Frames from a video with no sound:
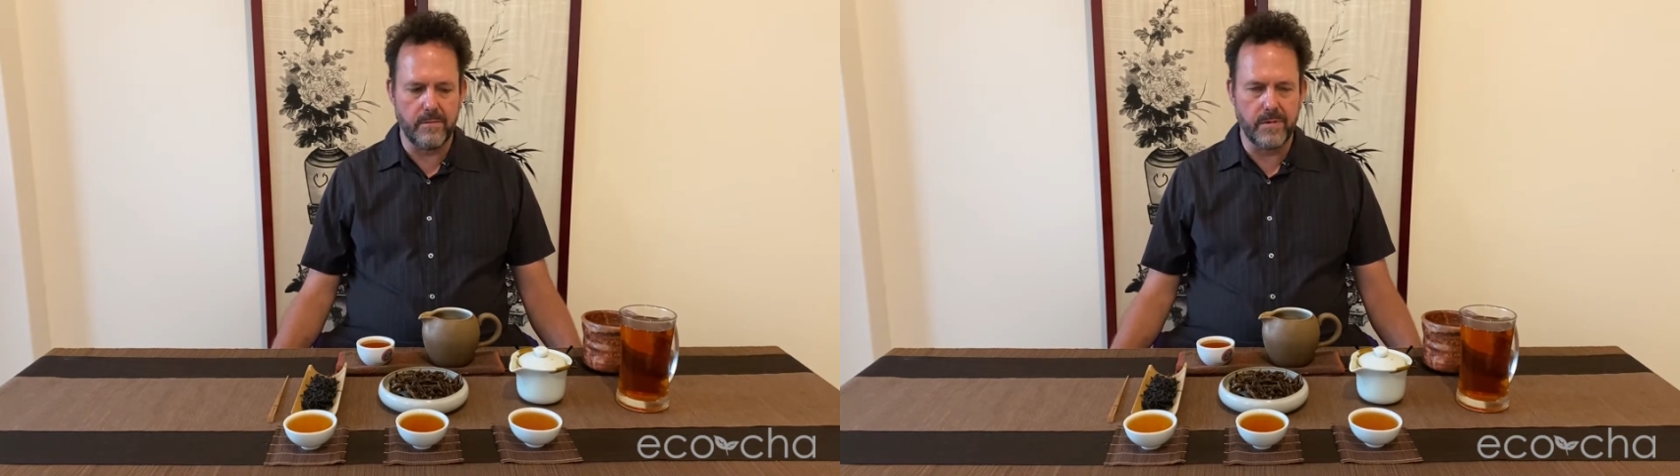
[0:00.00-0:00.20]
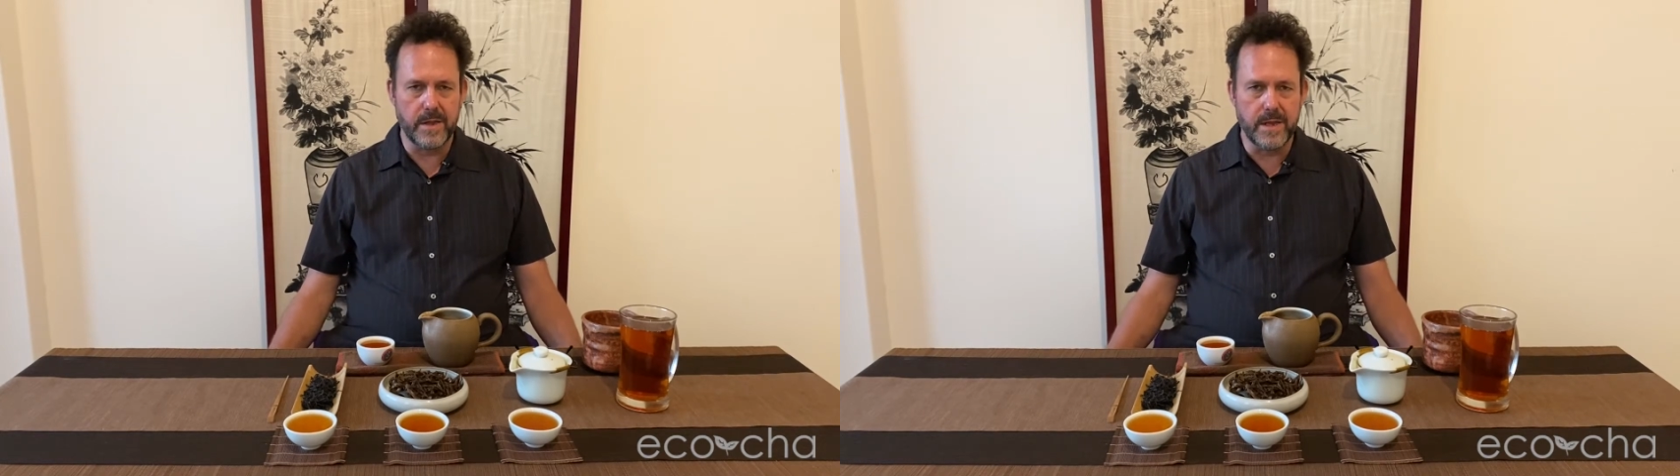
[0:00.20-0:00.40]

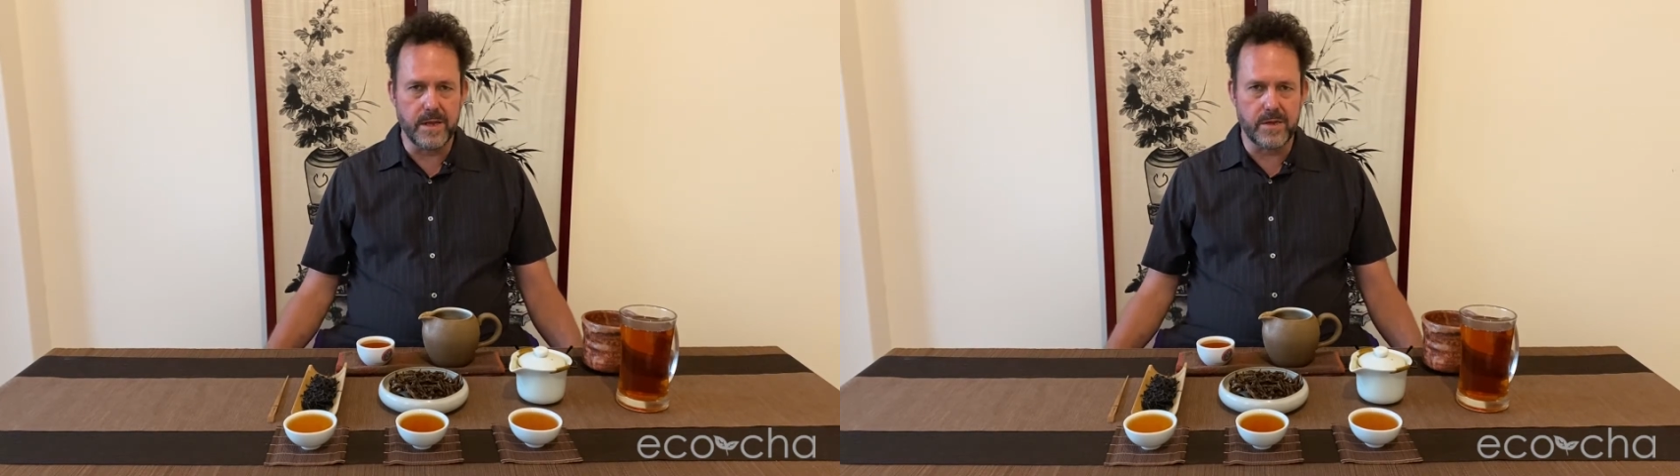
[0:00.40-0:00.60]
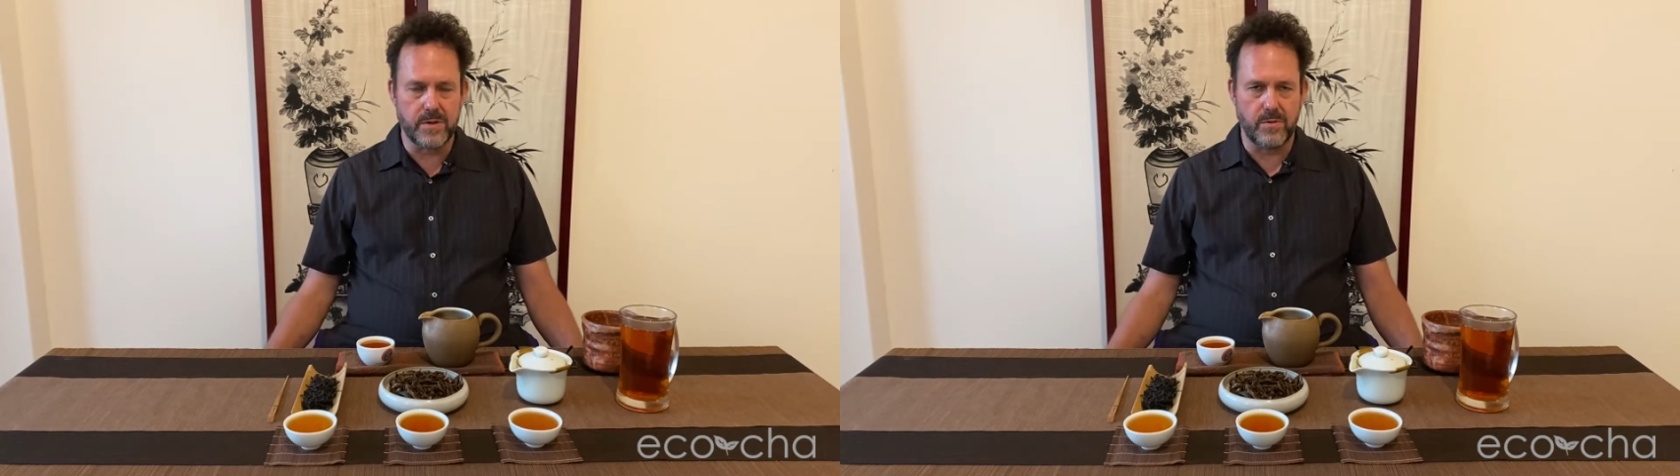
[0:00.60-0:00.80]

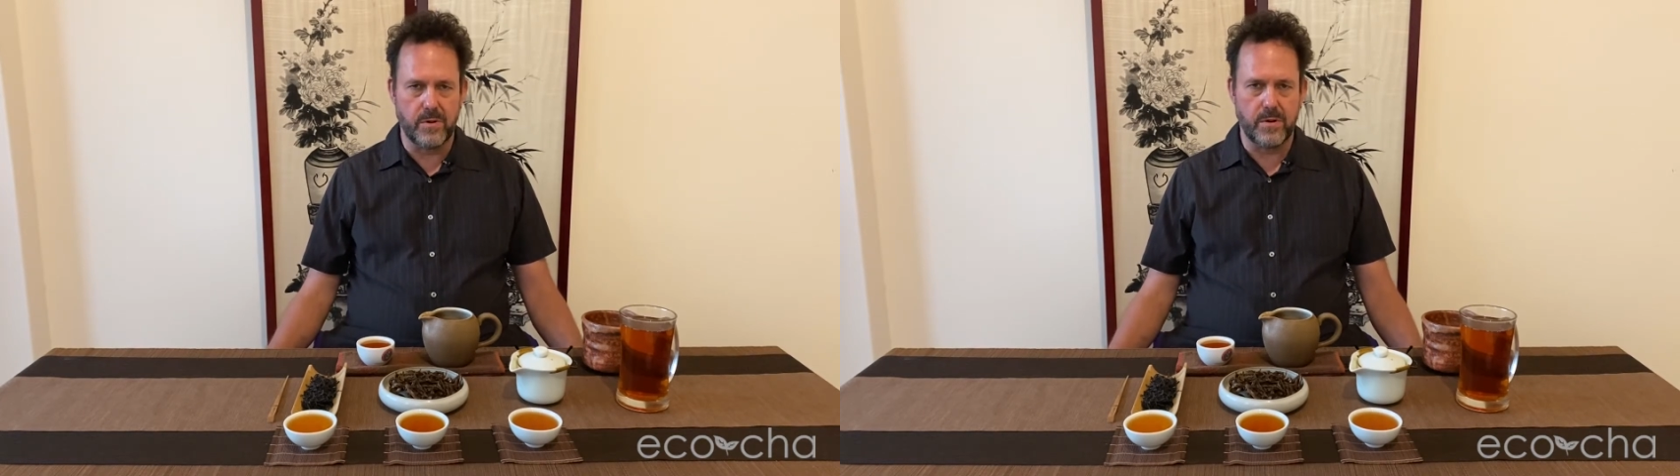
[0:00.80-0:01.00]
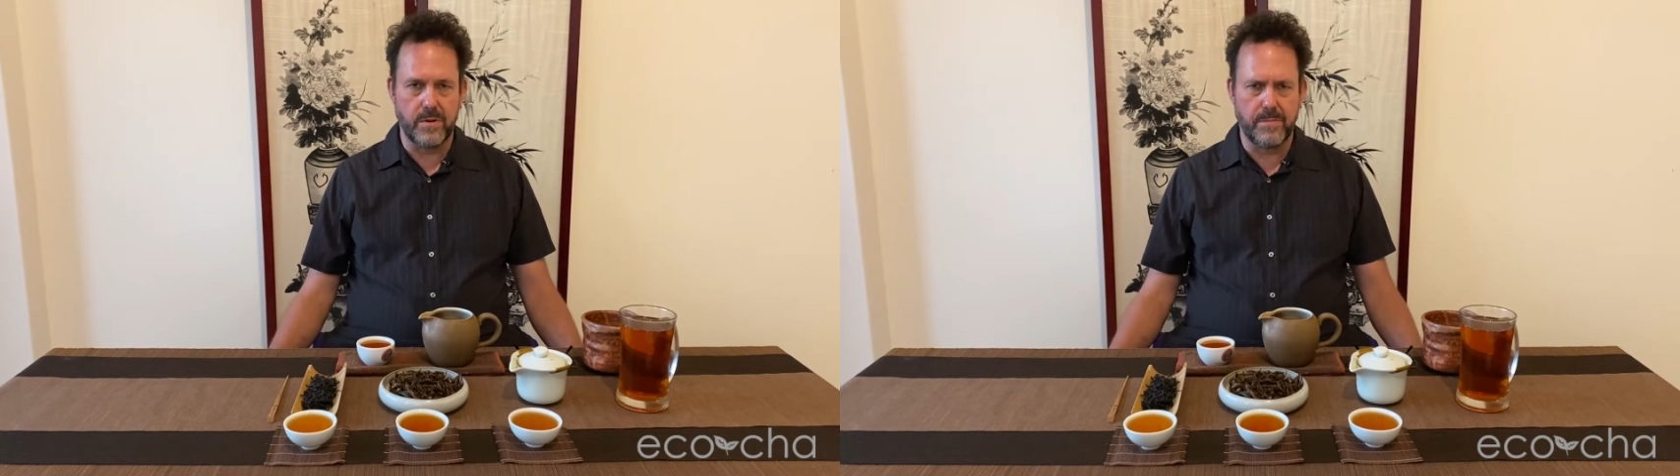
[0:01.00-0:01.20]
released
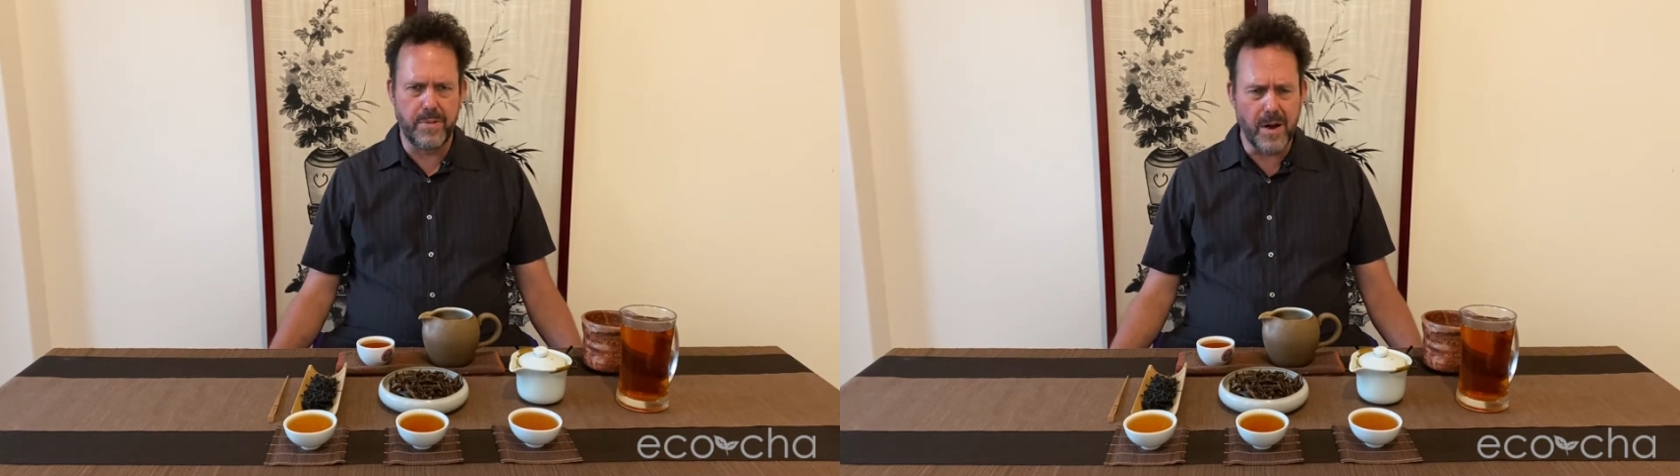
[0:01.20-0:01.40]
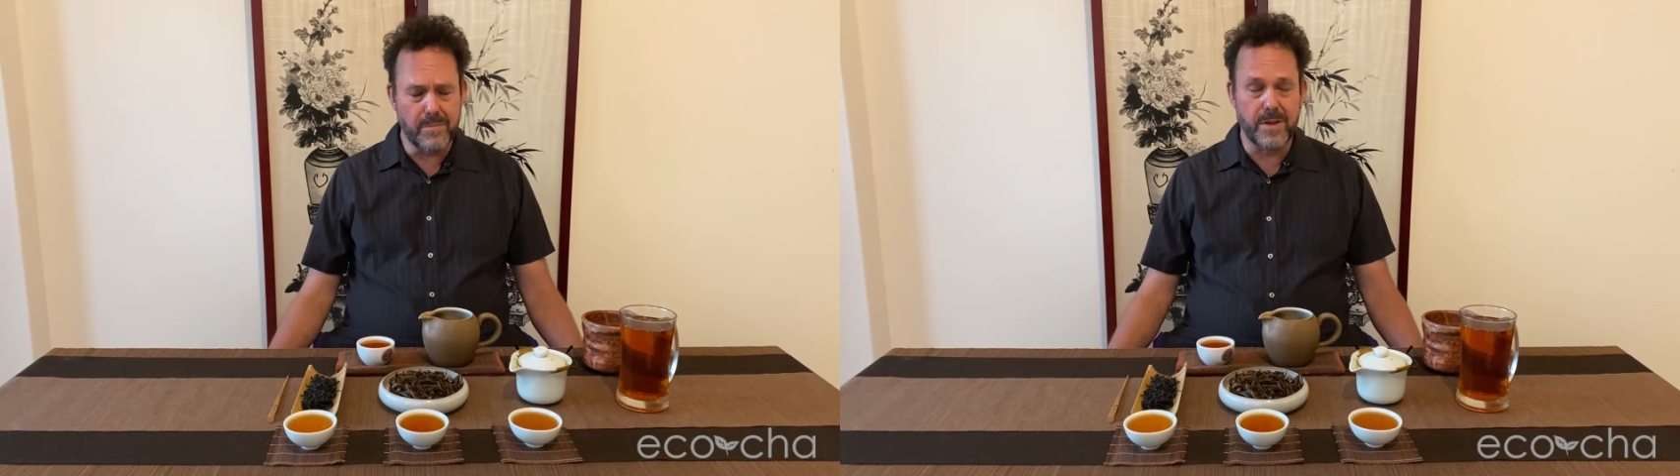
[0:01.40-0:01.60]
or
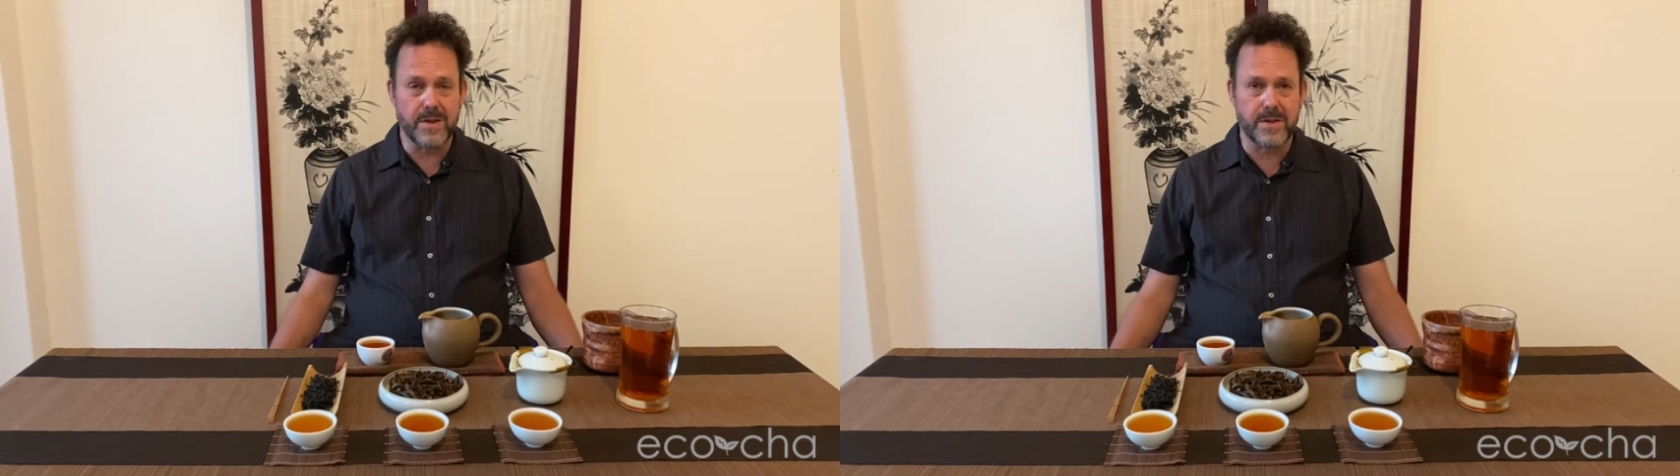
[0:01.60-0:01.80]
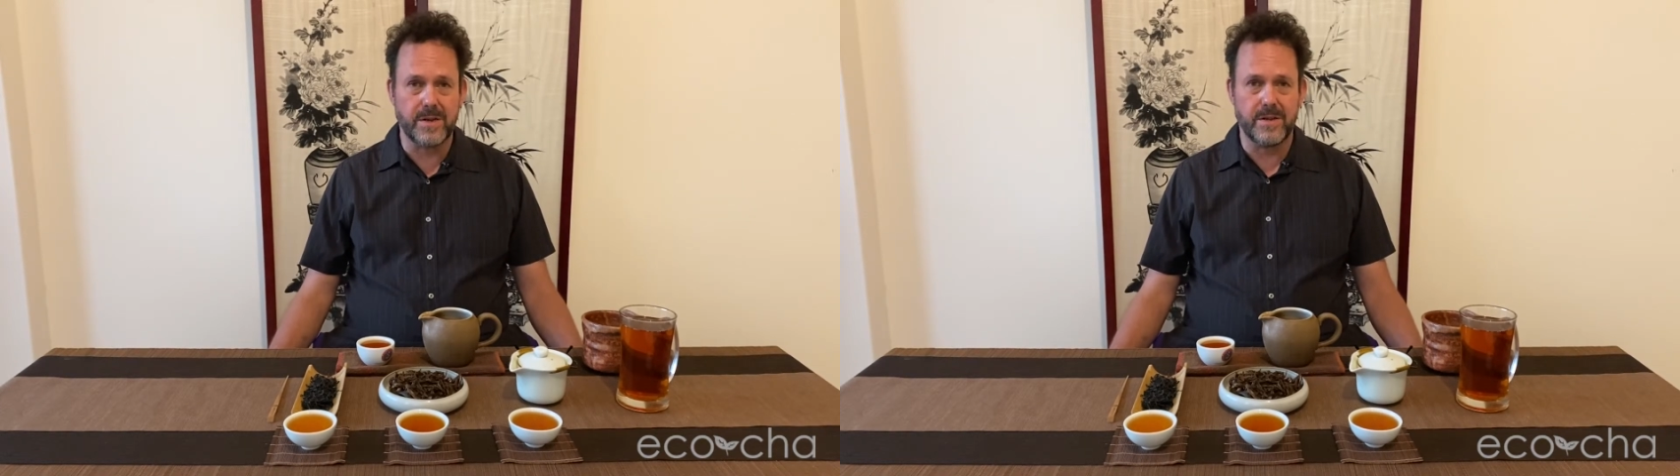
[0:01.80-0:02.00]
published